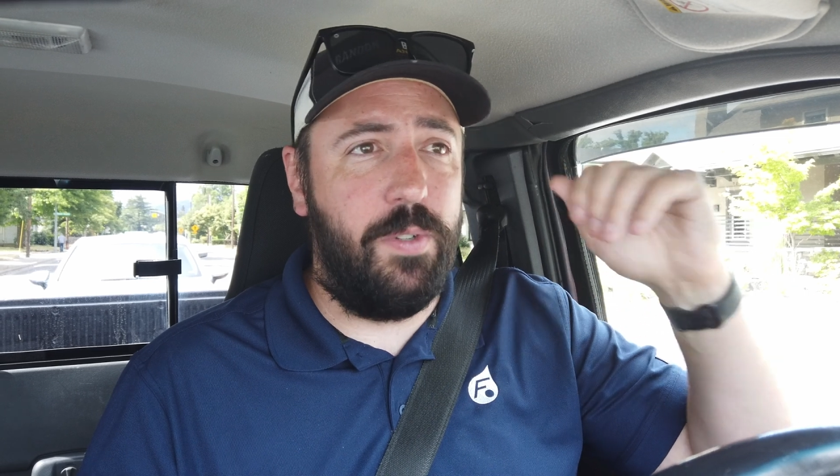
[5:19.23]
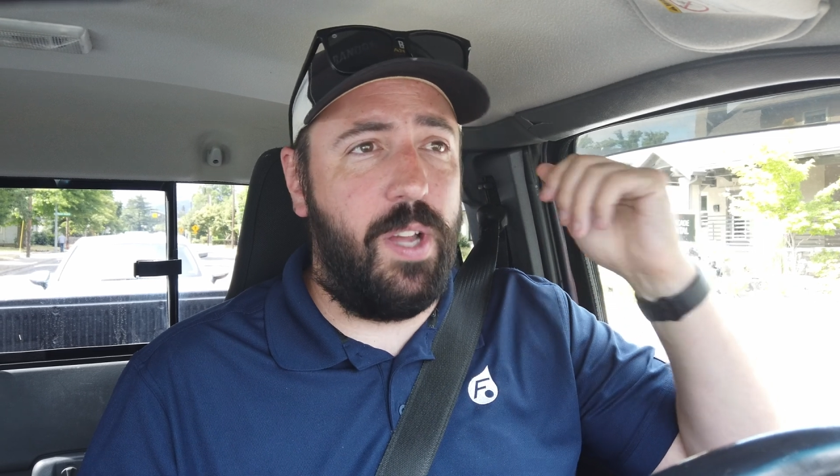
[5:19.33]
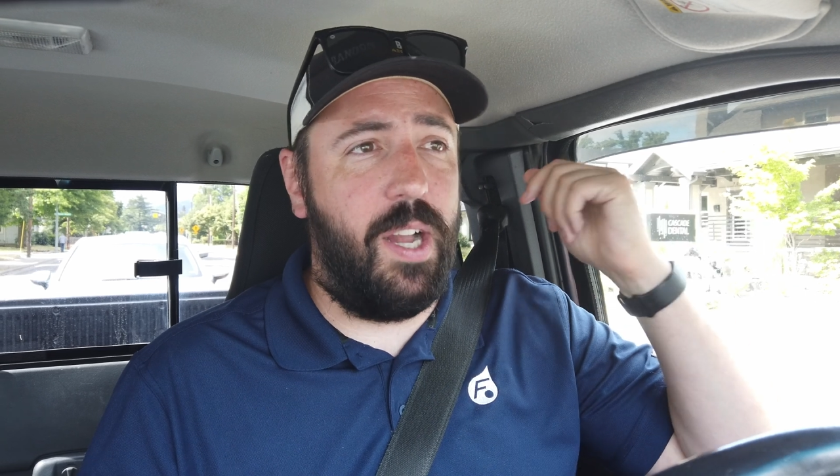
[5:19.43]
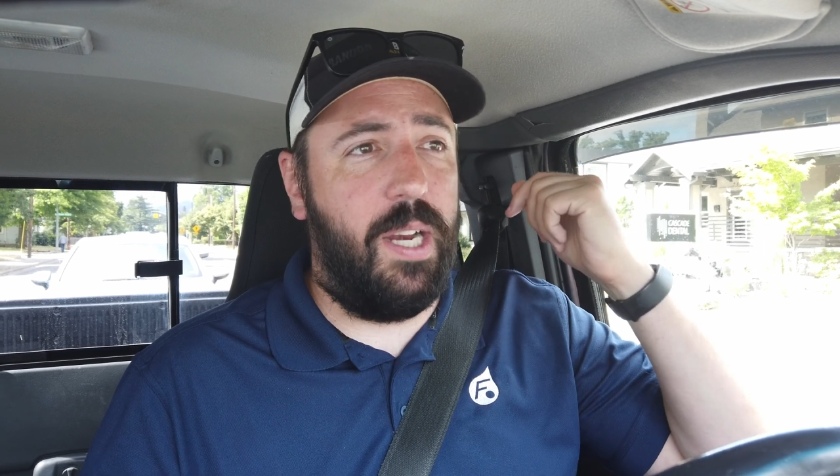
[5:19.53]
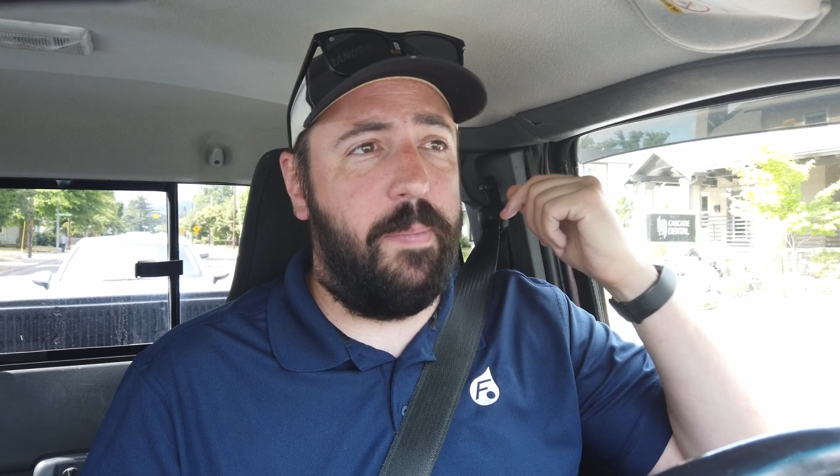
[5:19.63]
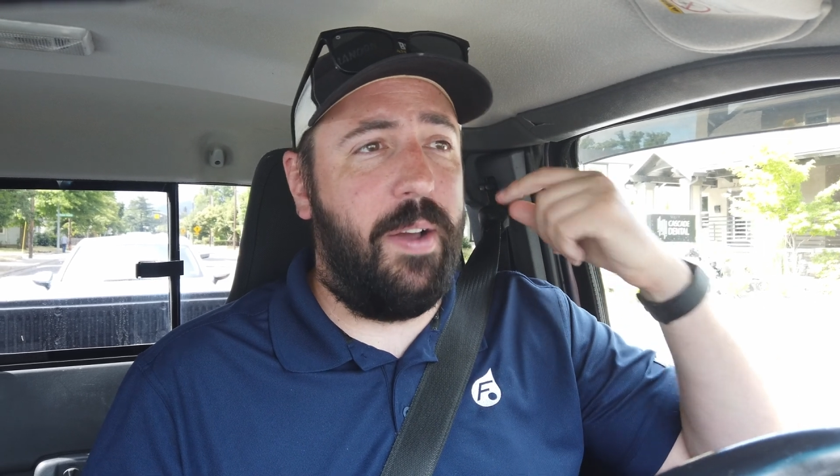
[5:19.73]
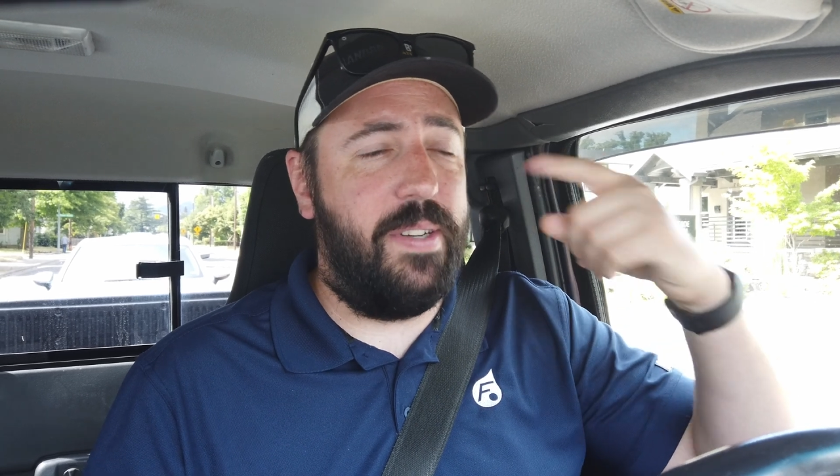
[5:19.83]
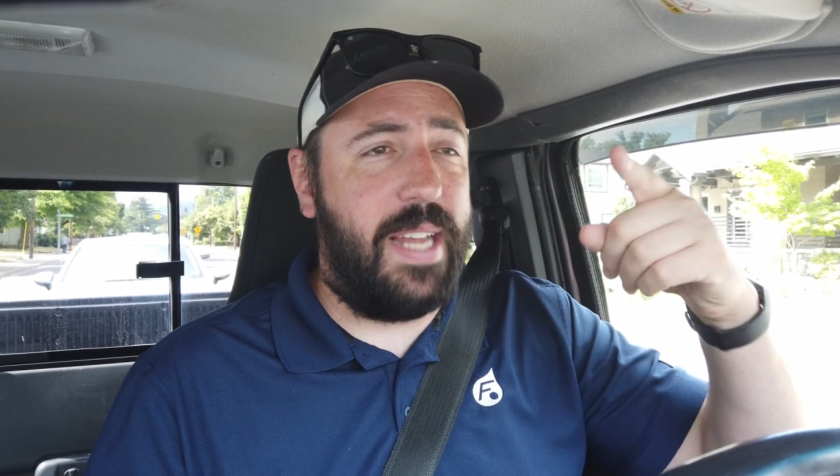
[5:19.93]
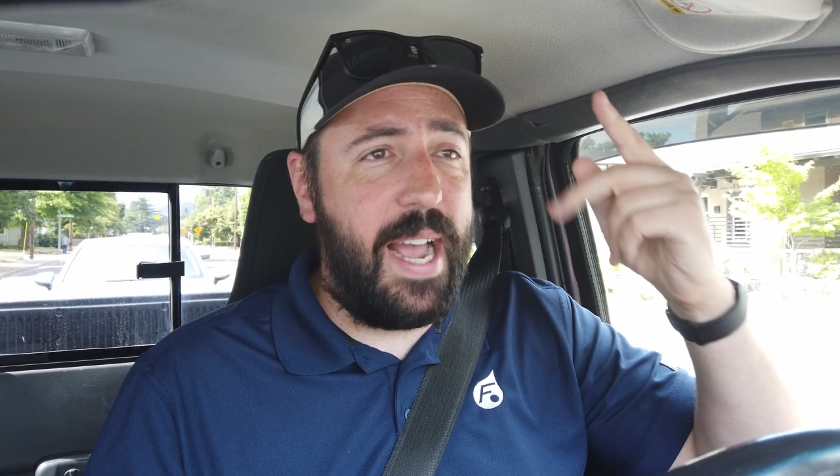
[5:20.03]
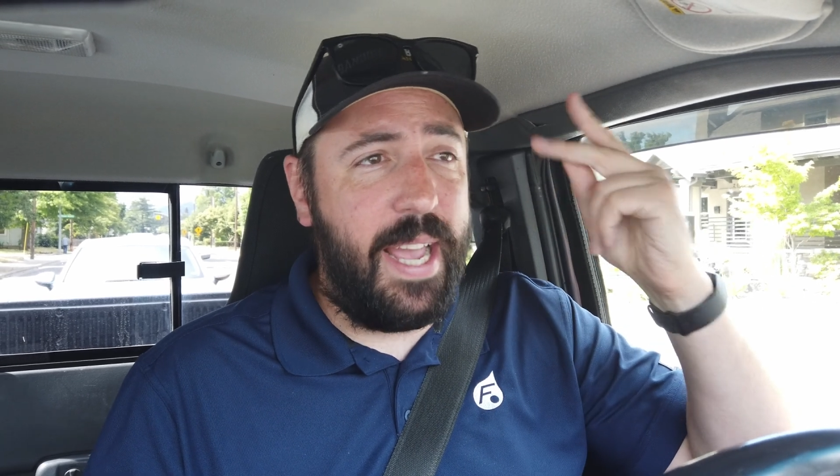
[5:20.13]
We're talking
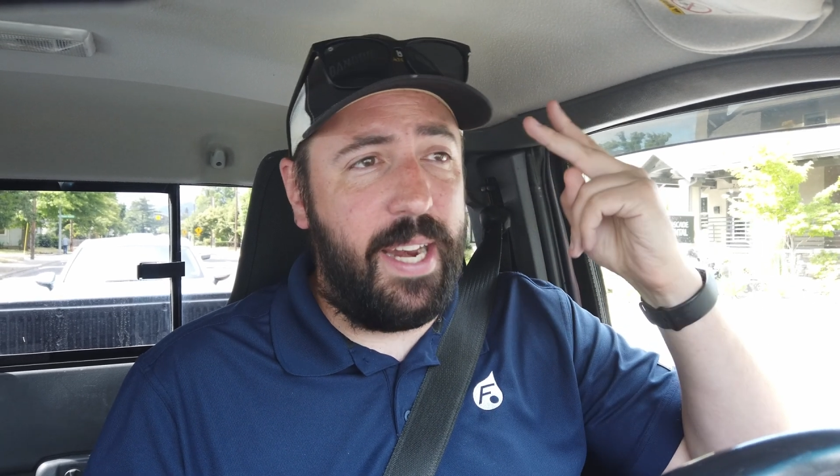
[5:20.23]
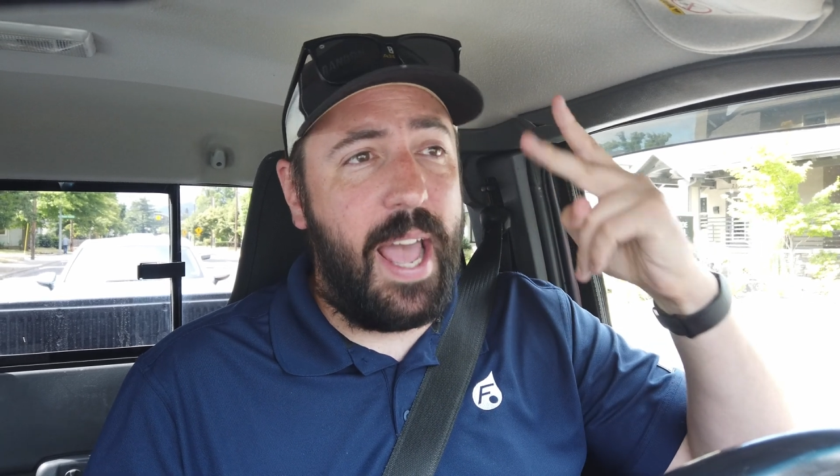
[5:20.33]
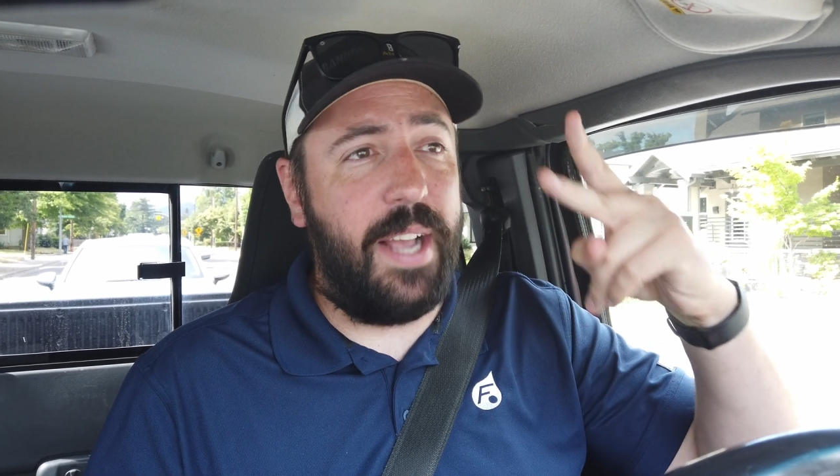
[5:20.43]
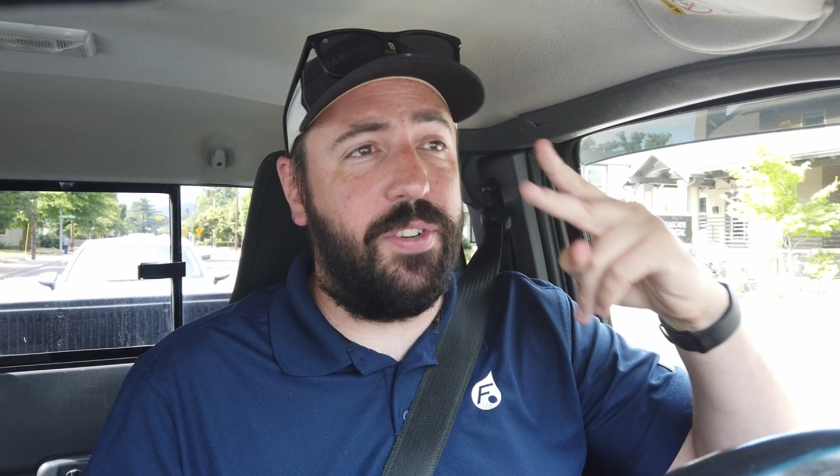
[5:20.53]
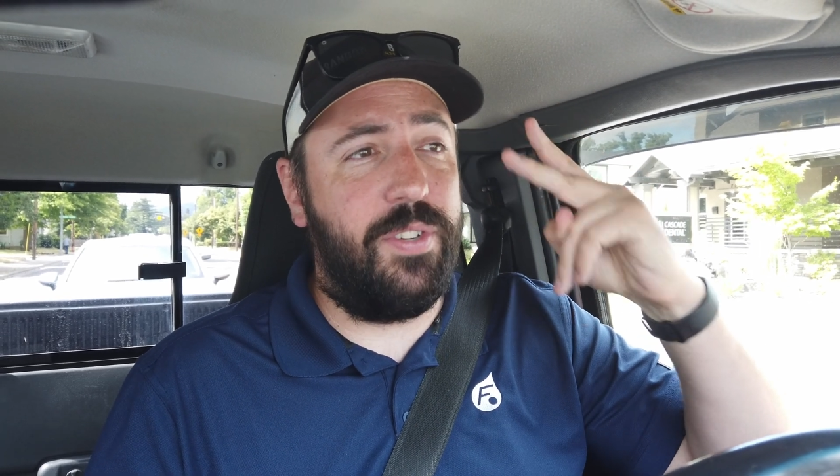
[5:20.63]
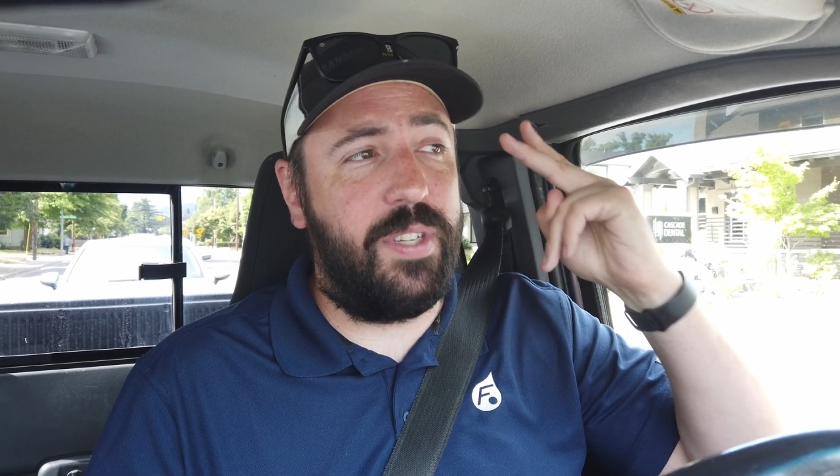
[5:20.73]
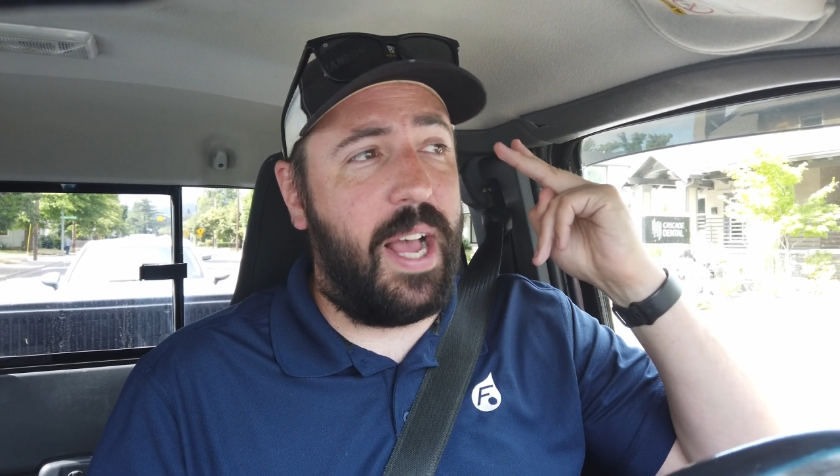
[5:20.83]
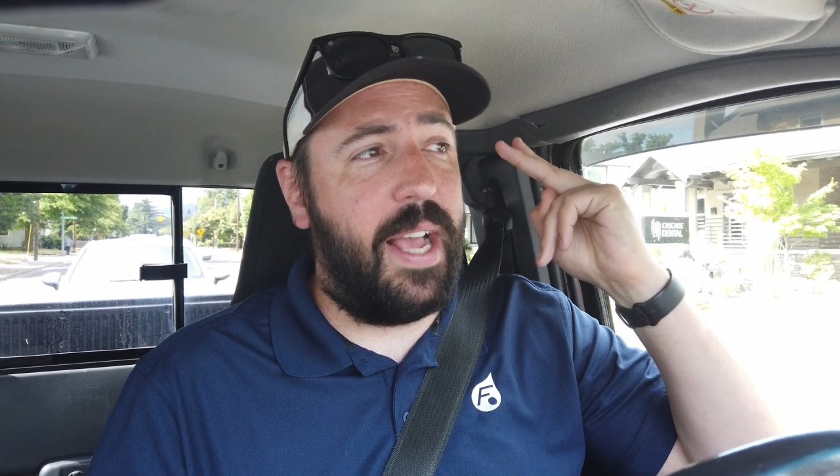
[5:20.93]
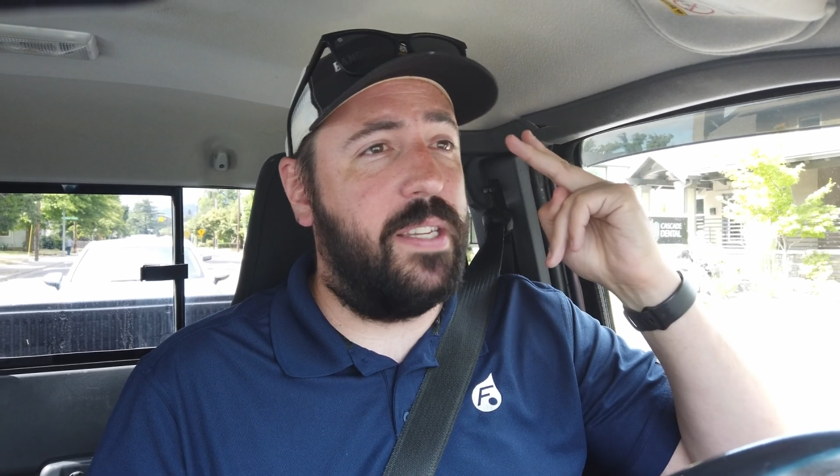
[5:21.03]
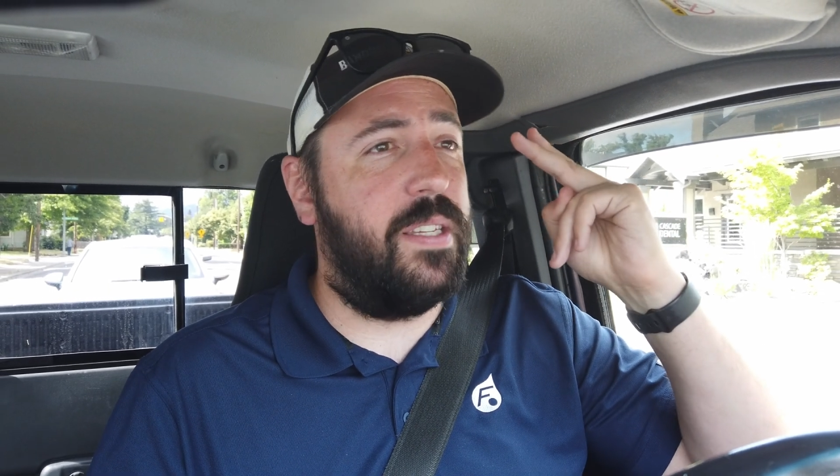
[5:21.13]
about diet,
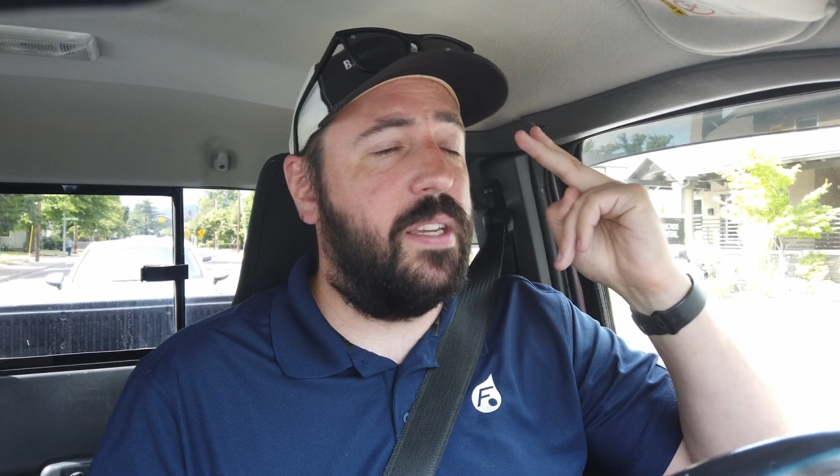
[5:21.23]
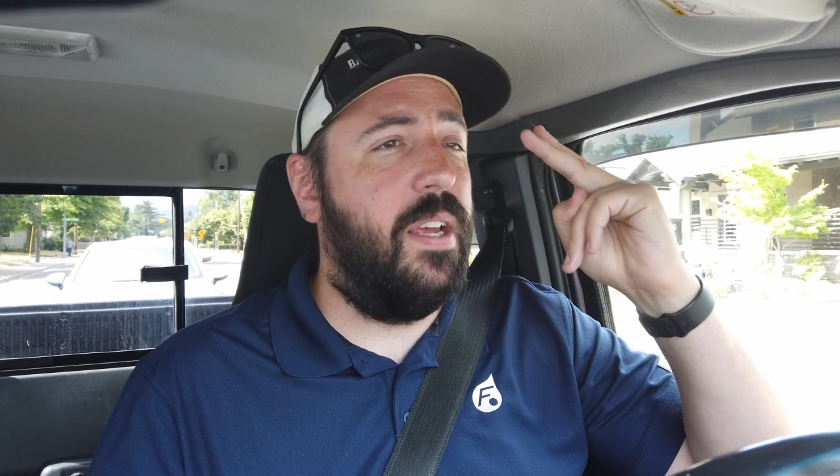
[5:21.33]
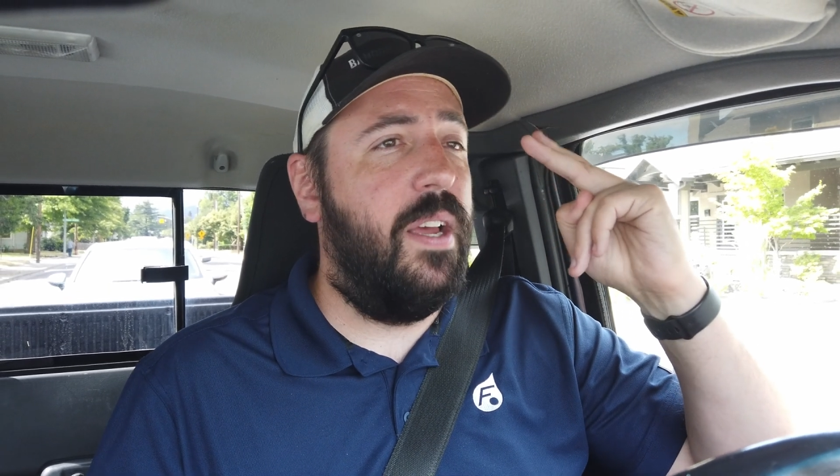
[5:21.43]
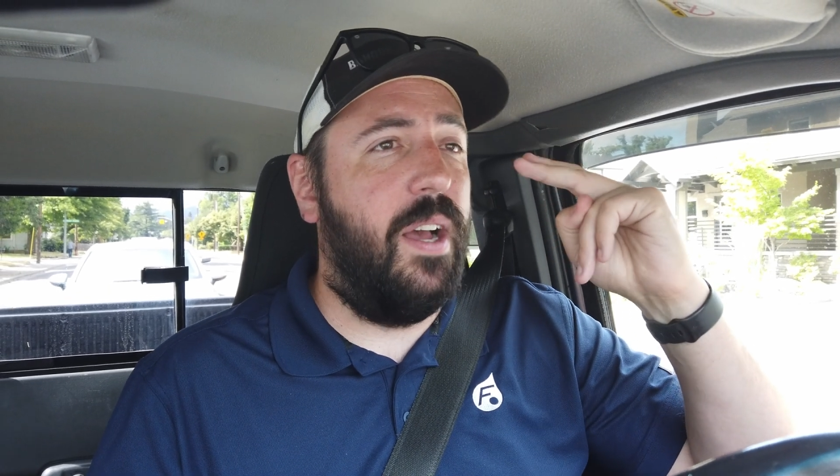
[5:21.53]
exercise,